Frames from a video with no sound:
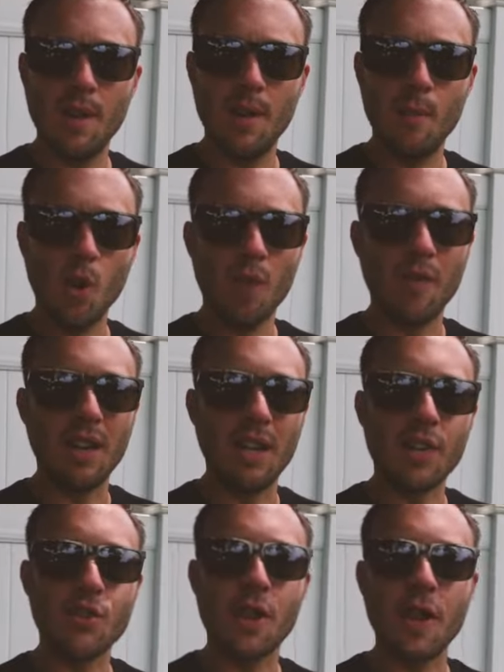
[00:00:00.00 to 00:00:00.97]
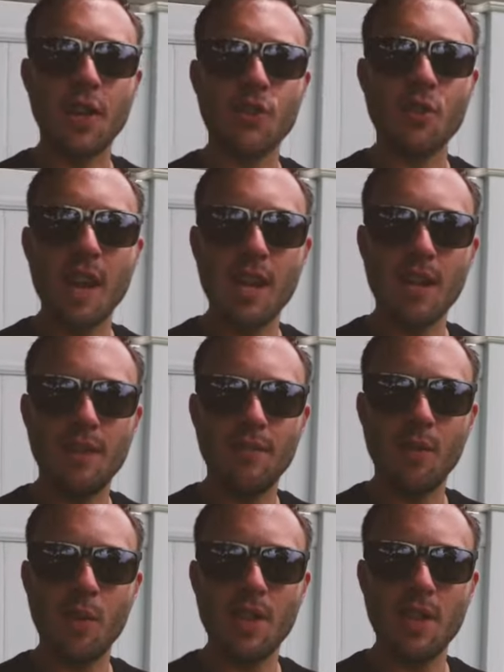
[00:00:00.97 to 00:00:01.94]
more of an electronic track
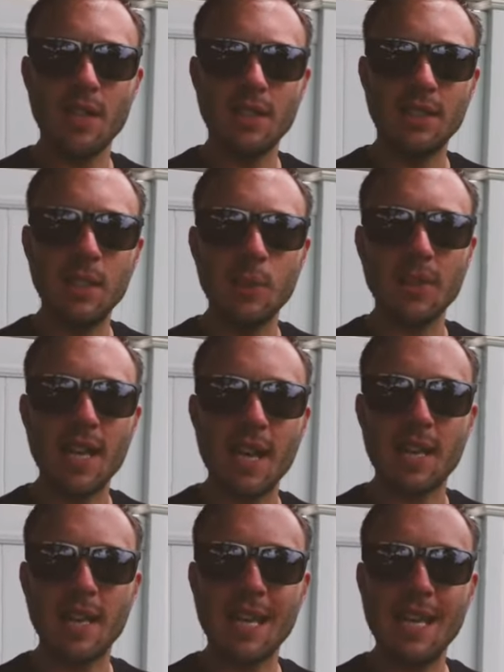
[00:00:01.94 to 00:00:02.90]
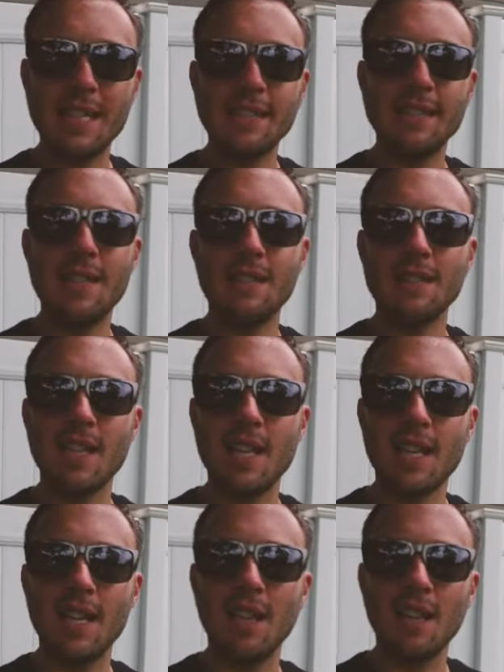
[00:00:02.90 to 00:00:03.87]
for you. See what that kick sounds
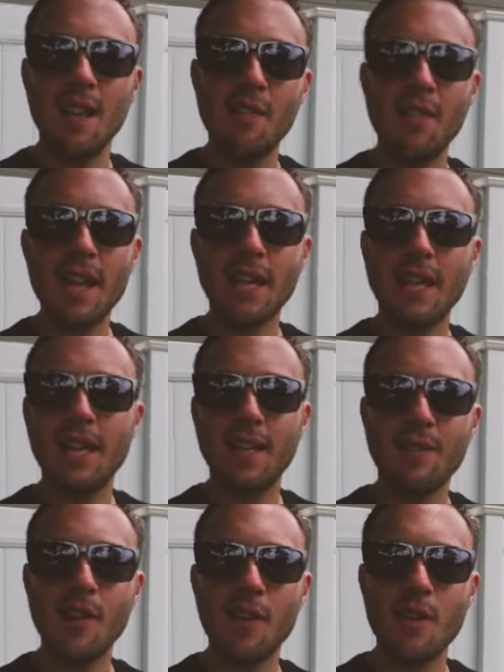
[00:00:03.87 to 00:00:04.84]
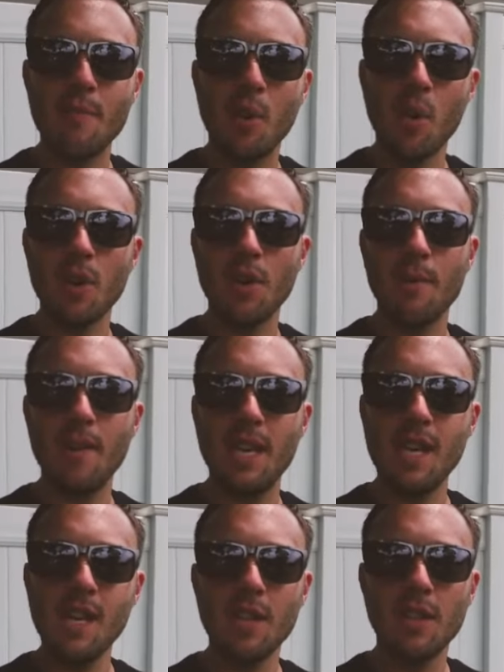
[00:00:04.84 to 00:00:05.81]
like. I love that kick, very important to
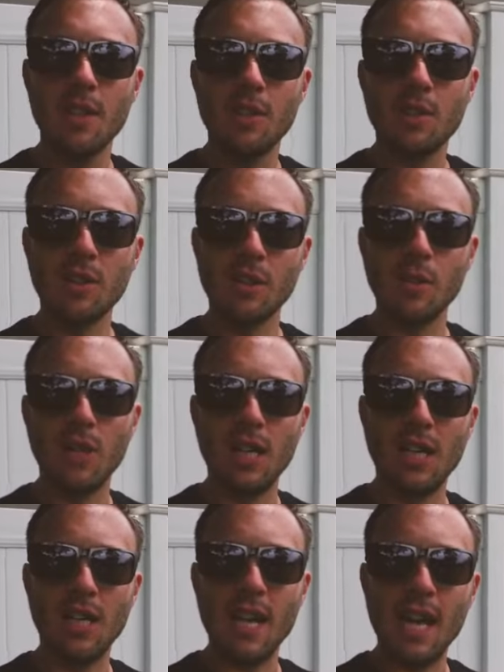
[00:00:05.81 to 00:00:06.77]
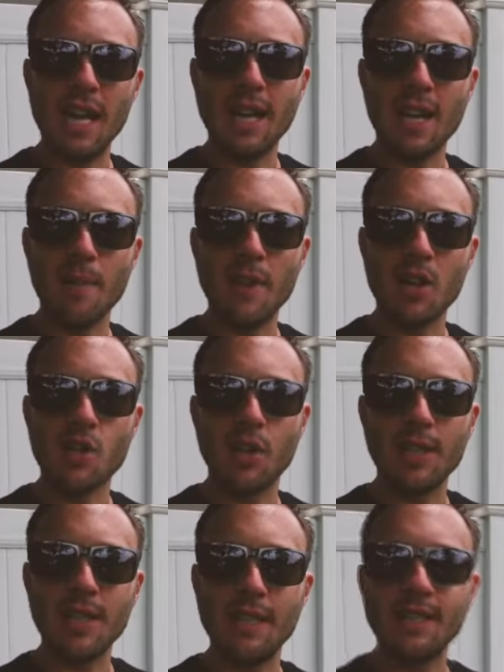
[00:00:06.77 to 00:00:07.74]
me. So I gotta make sure
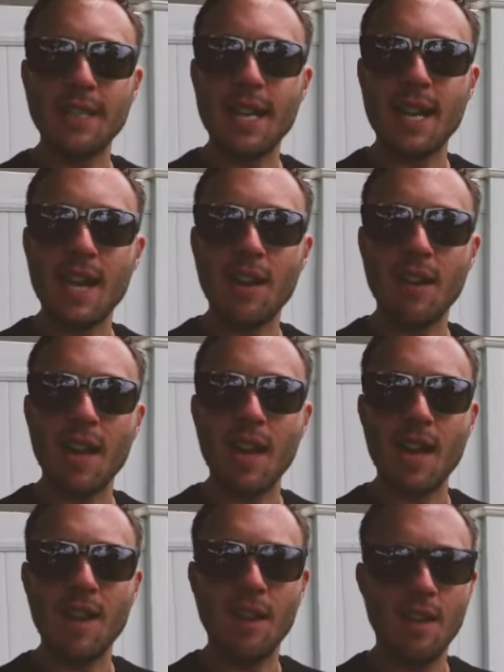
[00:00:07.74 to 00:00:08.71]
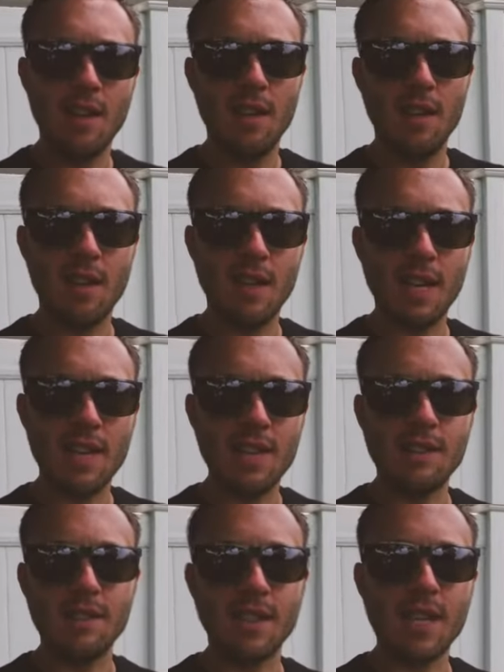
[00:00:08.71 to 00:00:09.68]
I test that out. And again,
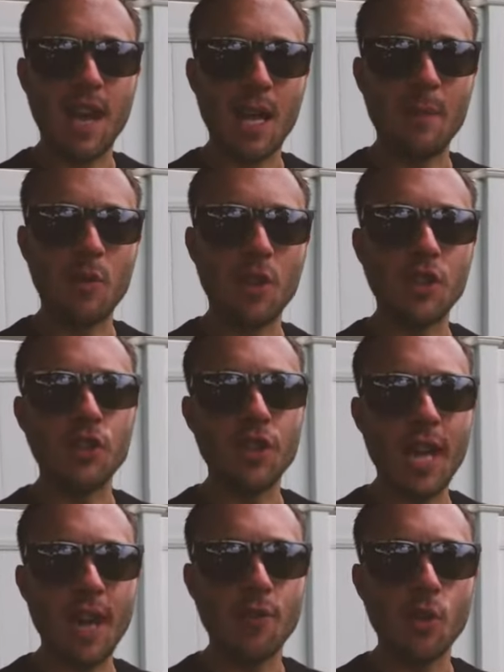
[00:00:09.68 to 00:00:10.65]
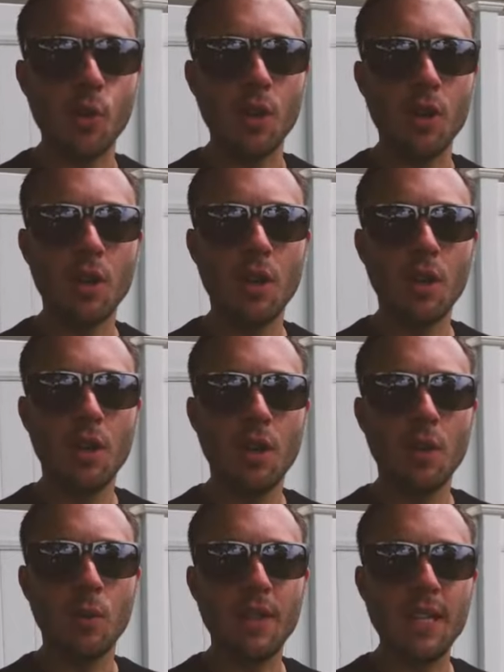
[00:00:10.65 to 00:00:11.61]
this is the column array. So you have your,
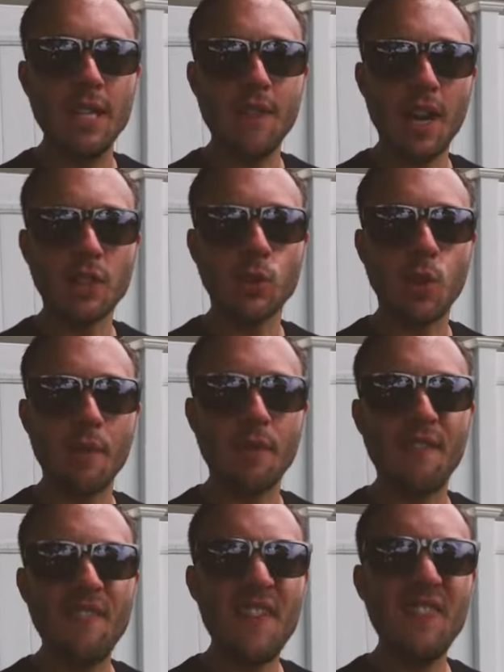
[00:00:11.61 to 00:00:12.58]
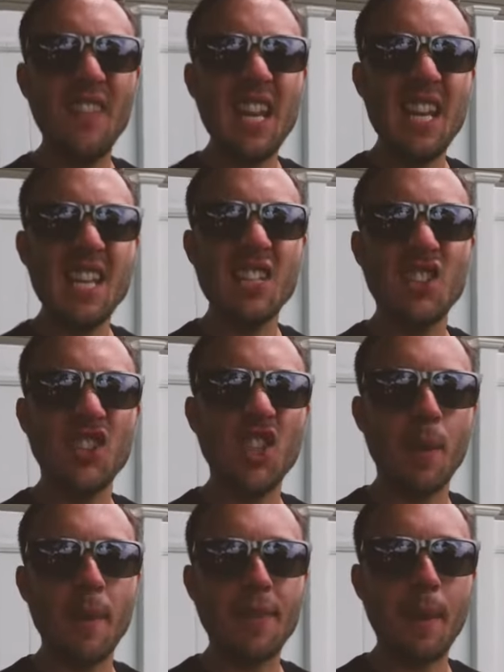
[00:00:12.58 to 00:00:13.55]
with the EVOX 12, the 15-inch
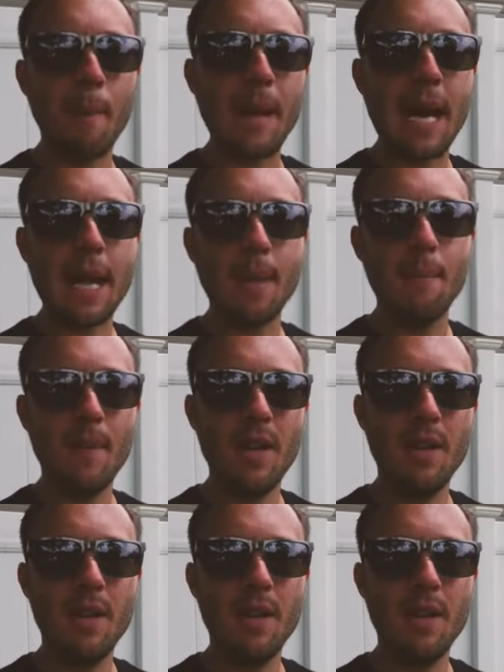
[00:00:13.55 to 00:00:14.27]
sub at the bottom,